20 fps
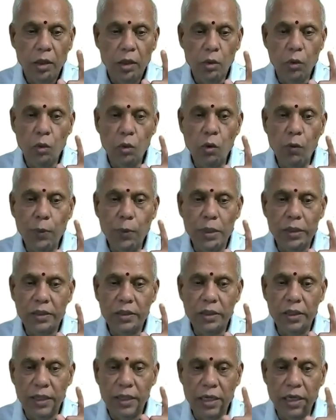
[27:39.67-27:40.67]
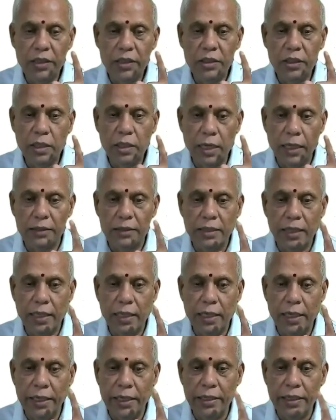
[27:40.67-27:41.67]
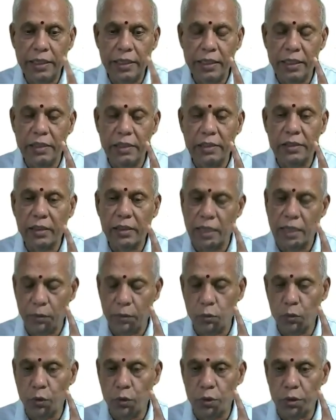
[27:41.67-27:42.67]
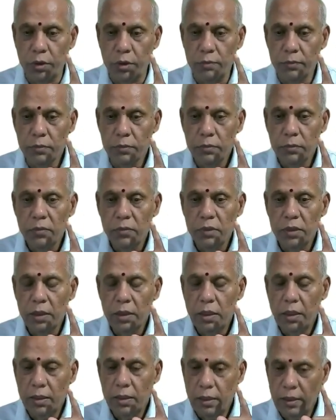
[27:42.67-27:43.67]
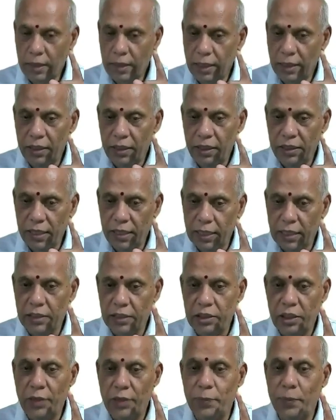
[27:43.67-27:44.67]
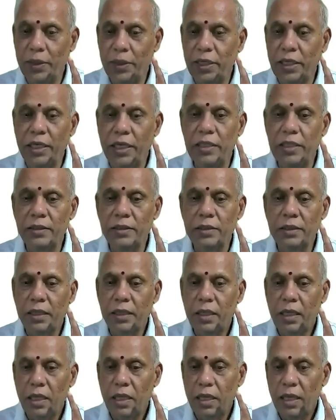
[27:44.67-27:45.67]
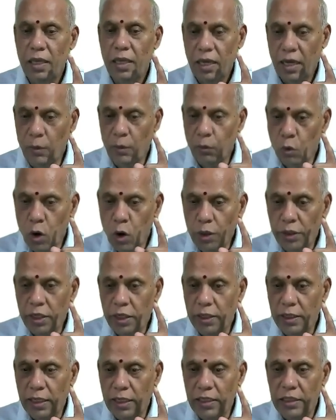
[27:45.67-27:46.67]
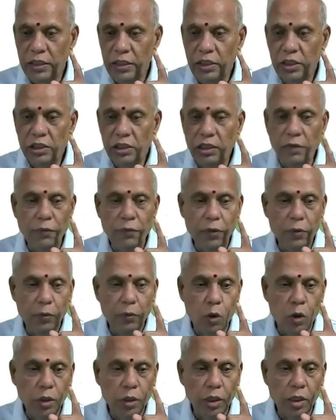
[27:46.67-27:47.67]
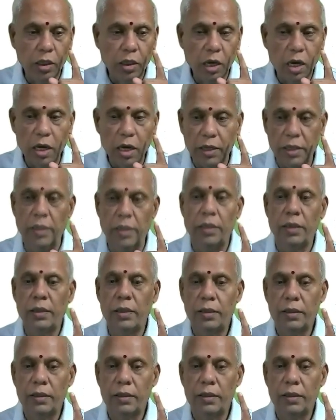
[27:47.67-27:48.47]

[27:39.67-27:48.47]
No person aged less than 18 years can vote. Then the second statement is, a voter can register for voter card.